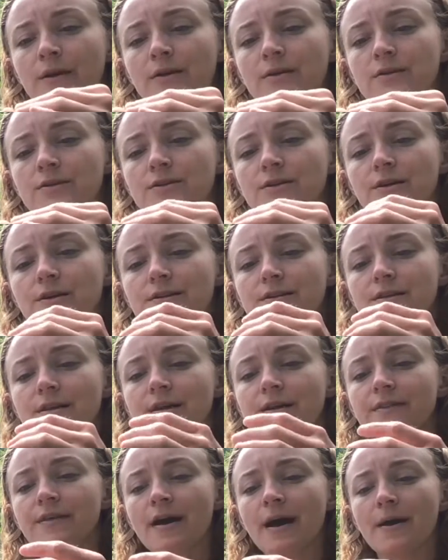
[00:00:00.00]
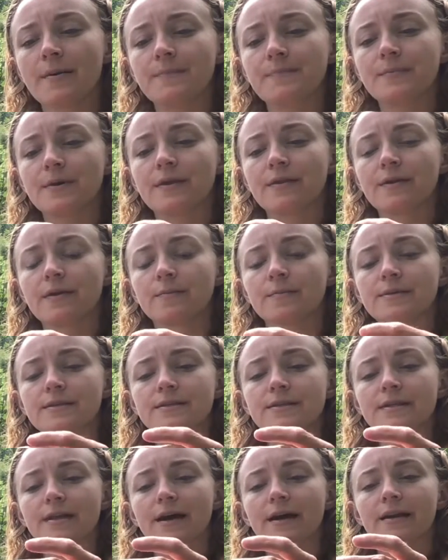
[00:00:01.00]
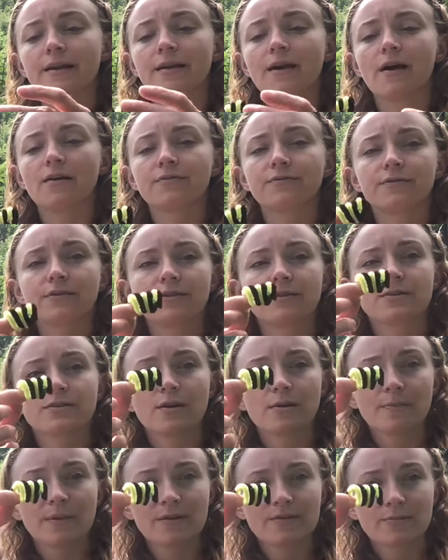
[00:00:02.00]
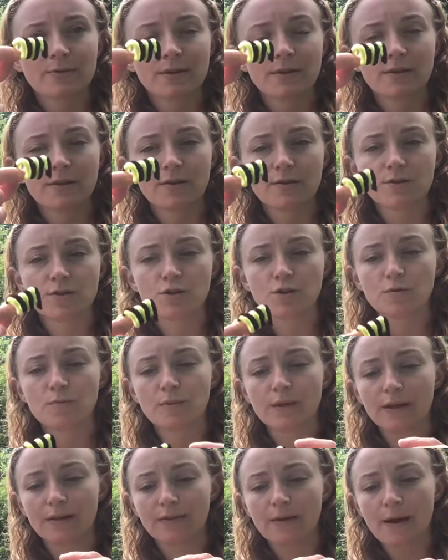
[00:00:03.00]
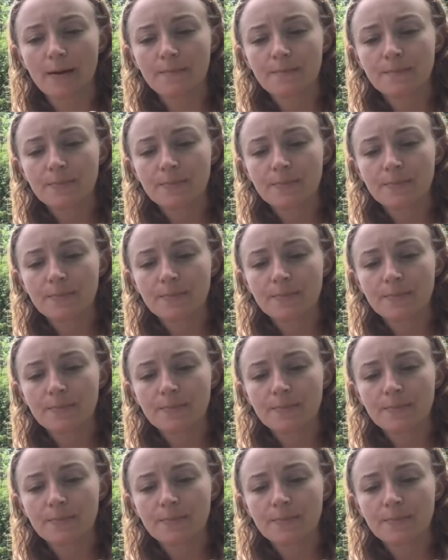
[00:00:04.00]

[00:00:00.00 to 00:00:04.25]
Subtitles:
Just like that. And then I'm going to slide it off. So I'm left with a little tube like that.